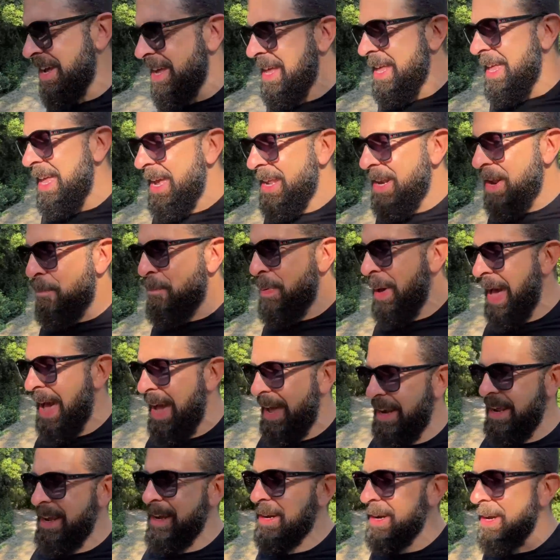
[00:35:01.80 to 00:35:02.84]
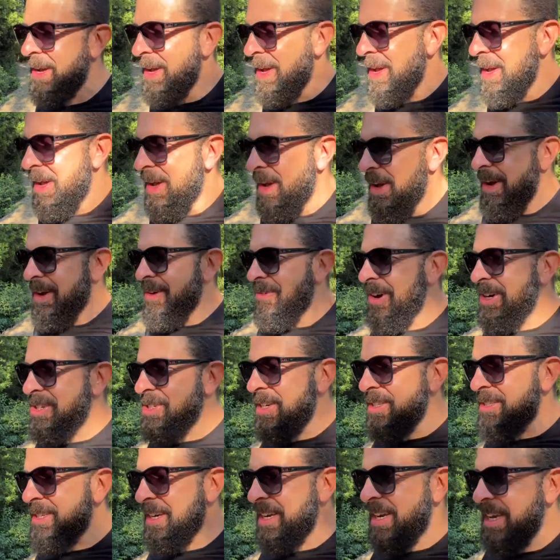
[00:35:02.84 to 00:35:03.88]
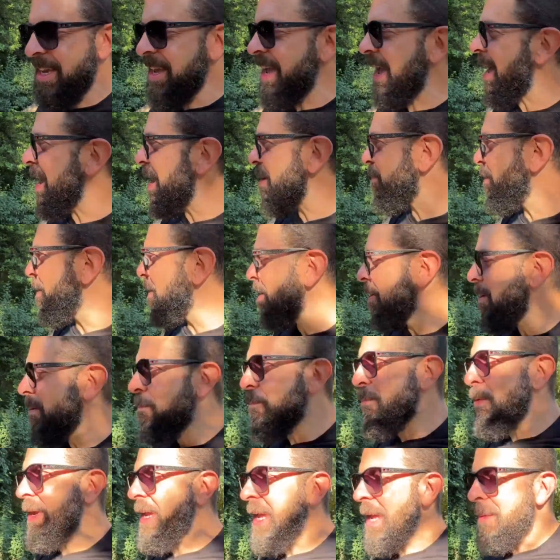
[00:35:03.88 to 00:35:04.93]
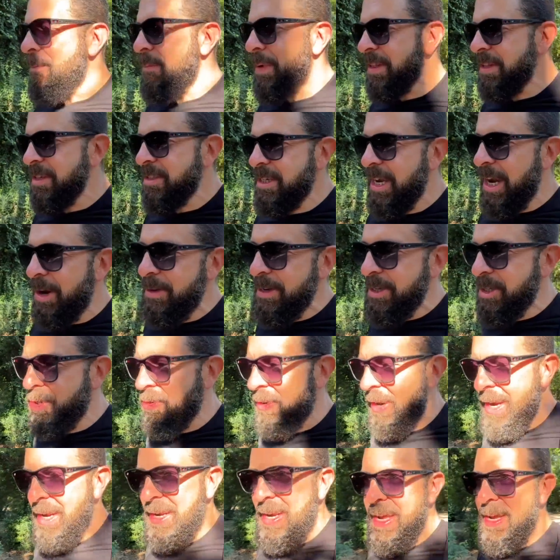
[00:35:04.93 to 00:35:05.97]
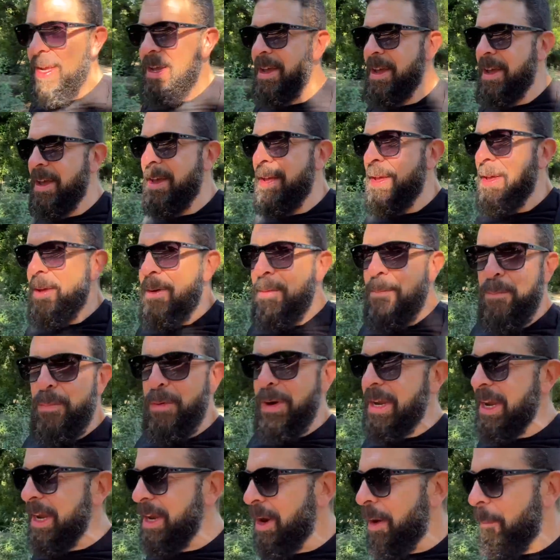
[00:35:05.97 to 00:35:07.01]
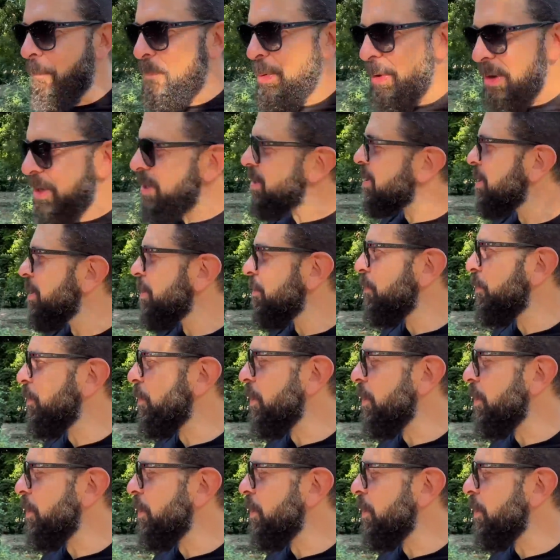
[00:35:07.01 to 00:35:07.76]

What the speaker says: in a panic, rushing to Kiev, bringing military training, bringing in a book for